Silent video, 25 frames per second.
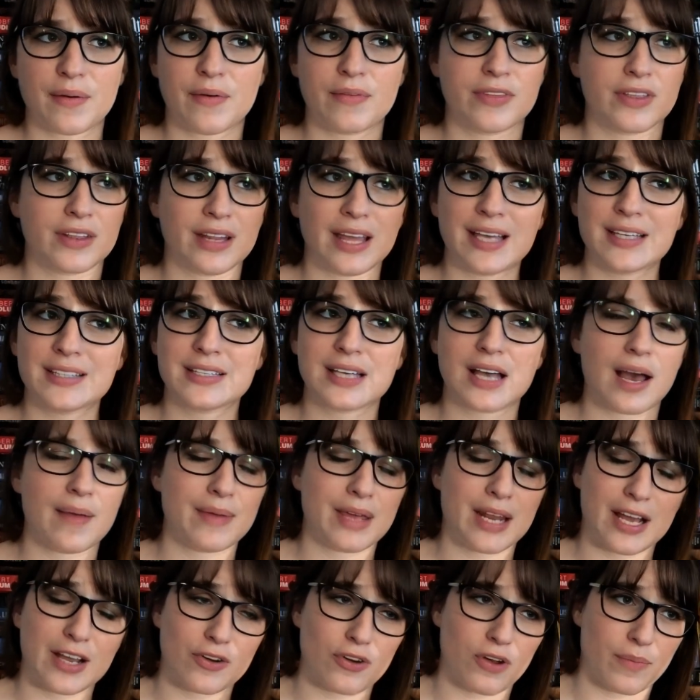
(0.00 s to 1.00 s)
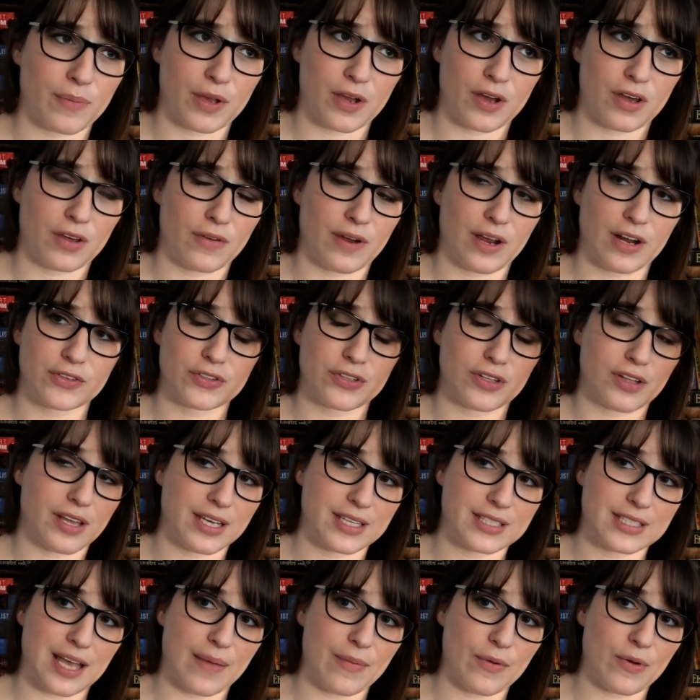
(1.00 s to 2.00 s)
the lakes that, I mean, I grew up in Colorado, so the
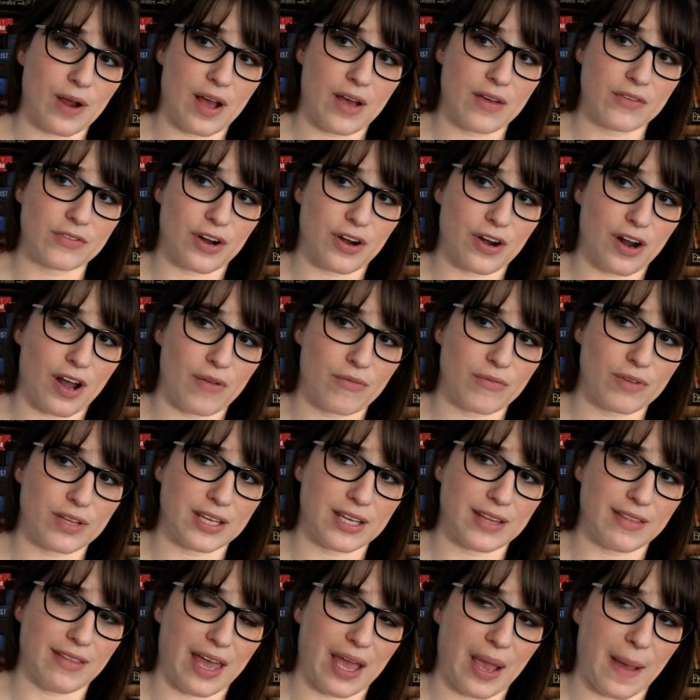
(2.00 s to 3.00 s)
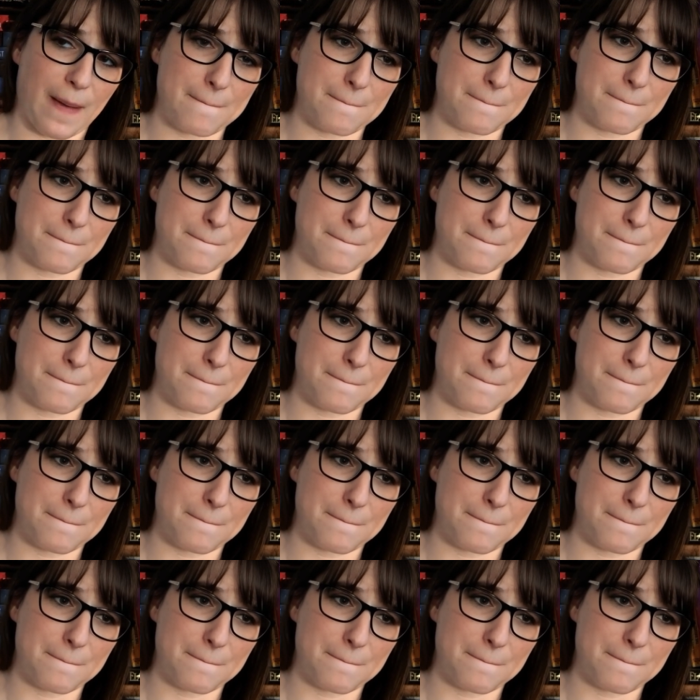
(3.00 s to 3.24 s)
lakes I'm around are not really like